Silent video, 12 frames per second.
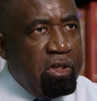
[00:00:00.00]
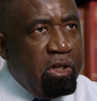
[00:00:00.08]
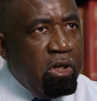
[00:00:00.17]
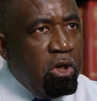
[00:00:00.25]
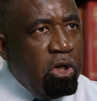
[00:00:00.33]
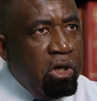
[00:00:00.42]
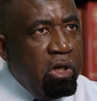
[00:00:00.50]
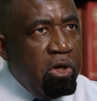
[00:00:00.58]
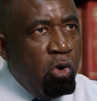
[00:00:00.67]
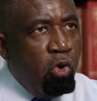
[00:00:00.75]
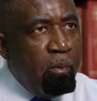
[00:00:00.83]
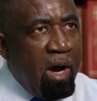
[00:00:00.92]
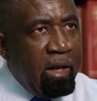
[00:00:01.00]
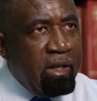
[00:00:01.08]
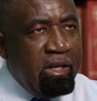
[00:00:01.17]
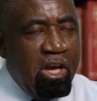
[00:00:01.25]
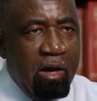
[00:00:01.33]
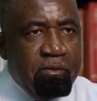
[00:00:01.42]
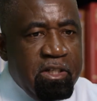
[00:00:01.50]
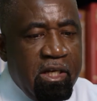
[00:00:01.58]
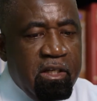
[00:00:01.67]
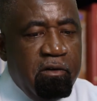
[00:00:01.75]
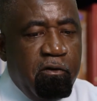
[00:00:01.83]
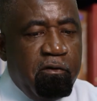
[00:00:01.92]
Number three, we're going to do a
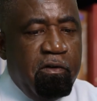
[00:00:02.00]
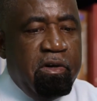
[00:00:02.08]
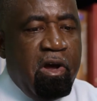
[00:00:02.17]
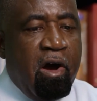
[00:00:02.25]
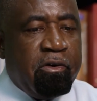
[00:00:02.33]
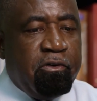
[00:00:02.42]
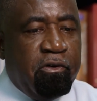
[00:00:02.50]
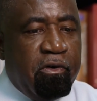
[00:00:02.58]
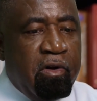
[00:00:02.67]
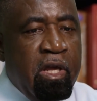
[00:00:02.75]
stress test on you.